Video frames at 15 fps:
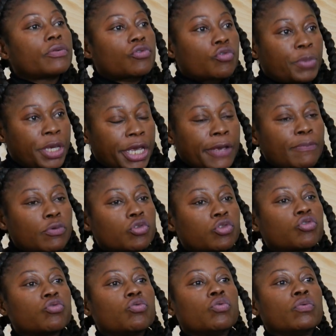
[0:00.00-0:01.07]
to be able
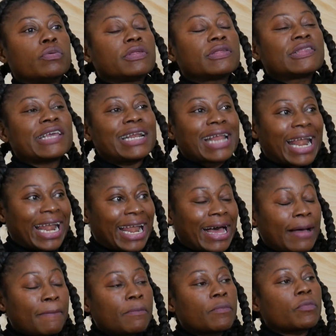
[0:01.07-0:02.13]
to send
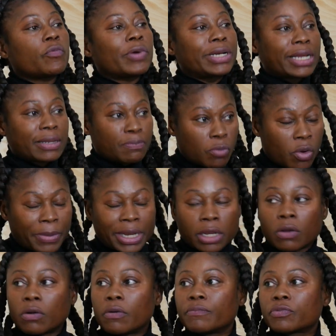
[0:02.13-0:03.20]
alarm when that
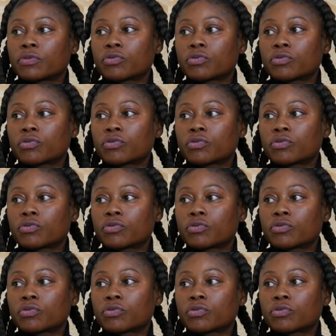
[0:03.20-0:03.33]
moment comes.